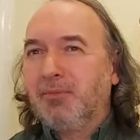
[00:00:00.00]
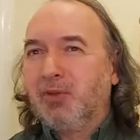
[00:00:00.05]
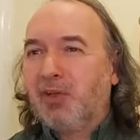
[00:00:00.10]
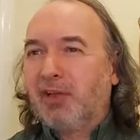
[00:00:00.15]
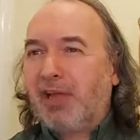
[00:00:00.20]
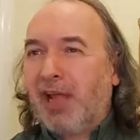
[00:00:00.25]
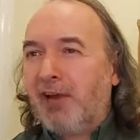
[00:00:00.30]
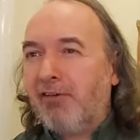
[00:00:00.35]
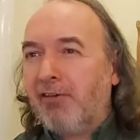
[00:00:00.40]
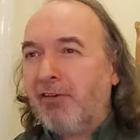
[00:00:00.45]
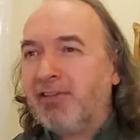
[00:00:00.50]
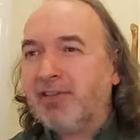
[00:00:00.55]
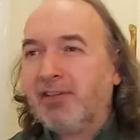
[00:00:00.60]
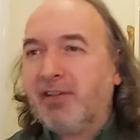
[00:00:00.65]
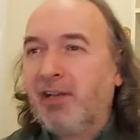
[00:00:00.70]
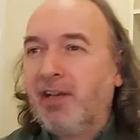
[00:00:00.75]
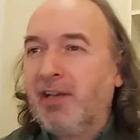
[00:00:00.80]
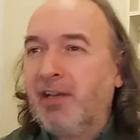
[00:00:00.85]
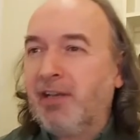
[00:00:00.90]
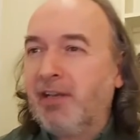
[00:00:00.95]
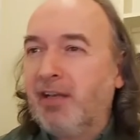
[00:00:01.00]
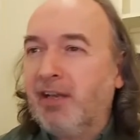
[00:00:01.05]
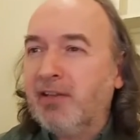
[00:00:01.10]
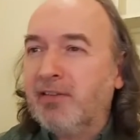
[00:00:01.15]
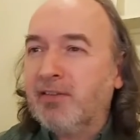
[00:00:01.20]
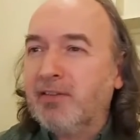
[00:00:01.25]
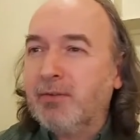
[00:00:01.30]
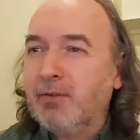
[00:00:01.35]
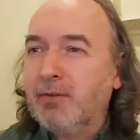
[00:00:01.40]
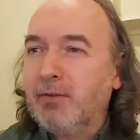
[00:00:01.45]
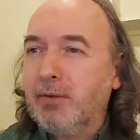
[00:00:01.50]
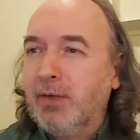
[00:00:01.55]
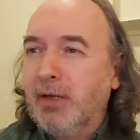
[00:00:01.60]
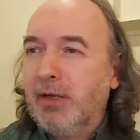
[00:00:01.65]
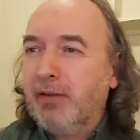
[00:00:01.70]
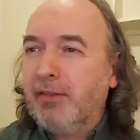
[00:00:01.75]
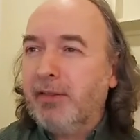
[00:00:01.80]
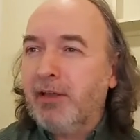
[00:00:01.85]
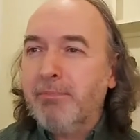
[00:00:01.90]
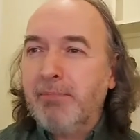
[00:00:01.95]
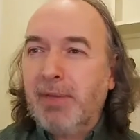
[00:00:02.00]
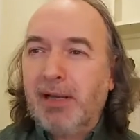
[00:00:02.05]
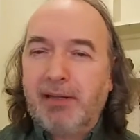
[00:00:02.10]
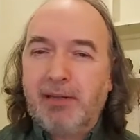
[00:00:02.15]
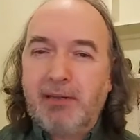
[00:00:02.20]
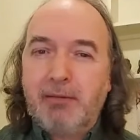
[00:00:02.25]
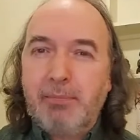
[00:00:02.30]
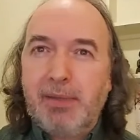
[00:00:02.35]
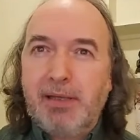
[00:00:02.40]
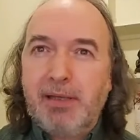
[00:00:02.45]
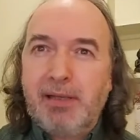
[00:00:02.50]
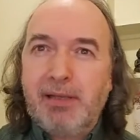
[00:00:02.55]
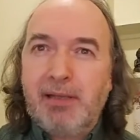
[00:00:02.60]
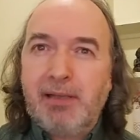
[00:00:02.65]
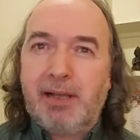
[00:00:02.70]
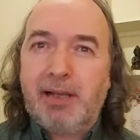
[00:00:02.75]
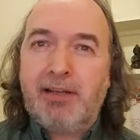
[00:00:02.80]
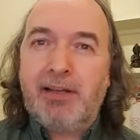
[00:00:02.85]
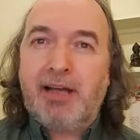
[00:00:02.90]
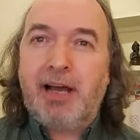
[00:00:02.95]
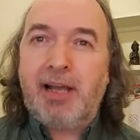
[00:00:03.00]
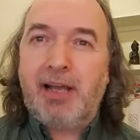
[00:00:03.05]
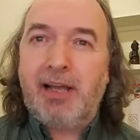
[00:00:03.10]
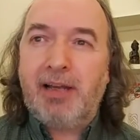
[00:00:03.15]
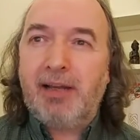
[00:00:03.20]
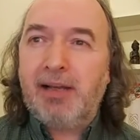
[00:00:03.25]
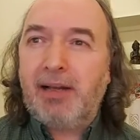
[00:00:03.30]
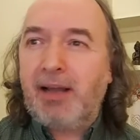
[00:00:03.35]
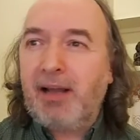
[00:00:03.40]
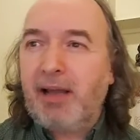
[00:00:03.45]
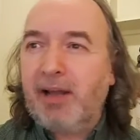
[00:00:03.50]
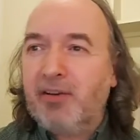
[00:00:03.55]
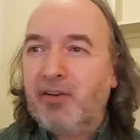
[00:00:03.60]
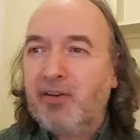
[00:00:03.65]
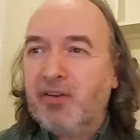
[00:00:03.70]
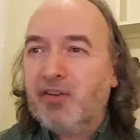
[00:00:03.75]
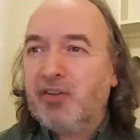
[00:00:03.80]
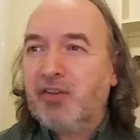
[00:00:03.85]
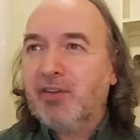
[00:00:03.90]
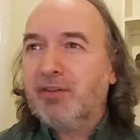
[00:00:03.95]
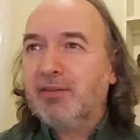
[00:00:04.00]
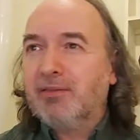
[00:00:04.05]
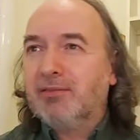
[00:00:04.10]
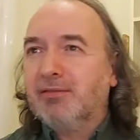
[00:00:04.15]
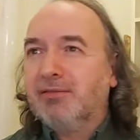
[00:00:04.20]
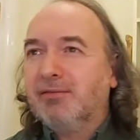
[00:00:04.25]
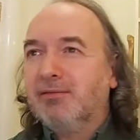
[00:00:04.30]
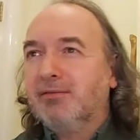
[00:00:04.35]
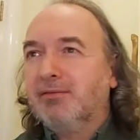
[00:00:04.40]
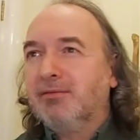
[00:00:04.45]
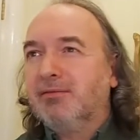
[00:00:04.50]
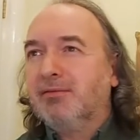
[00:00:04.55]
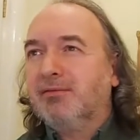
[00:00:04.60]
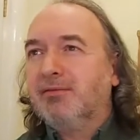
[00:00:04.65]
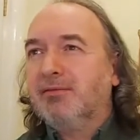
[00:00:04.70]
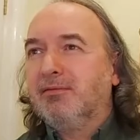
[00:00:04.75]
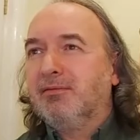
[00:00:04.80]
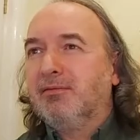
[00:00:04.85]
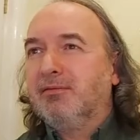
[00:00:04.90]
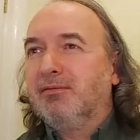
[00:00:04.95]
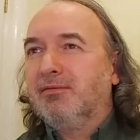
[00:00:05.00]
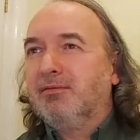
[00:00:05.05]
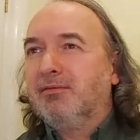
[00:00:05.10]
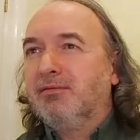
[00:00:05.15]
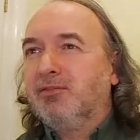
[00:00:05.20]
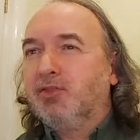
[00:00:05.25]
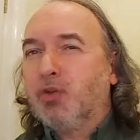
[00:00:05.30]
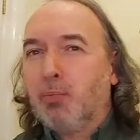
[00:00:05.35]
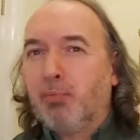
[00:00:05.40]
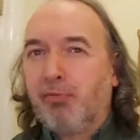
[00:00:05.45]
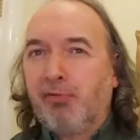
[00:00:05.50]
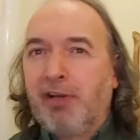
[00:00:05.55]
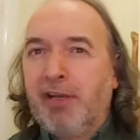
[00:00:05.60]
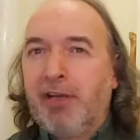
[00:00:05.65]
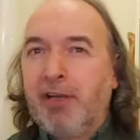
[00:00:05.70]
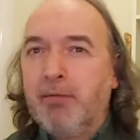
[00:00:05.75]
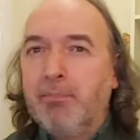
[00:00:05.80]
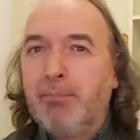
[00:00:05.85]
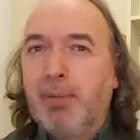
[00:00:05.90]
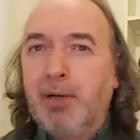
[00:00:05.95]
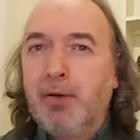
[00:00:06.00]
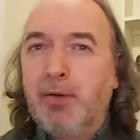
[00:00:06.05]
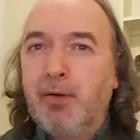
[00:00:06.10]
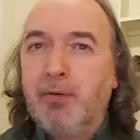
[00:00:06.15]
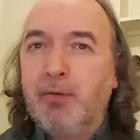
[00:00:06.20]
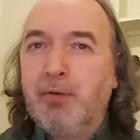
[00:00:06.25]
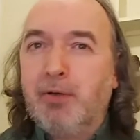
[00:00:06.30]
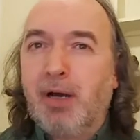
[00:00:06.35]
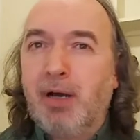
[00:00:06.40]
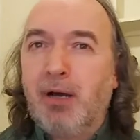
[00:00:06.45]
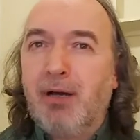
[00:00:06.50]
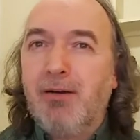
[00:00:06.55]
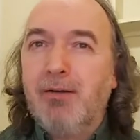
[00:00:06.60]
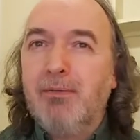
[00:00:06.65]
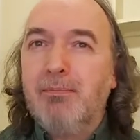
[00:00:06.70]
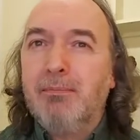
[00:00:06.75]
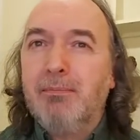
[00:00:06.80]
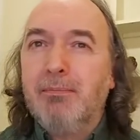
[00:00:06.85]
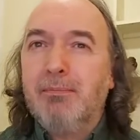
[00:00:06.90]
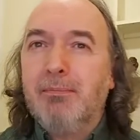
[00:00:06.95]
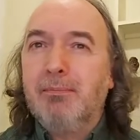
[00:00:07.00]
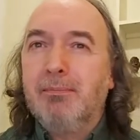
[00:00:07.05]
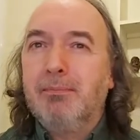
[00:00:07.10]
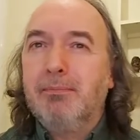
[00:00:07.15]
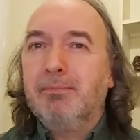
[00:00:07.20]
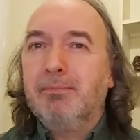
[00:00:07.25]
To carry skin into the metal mill and iron clash. To bring bone home.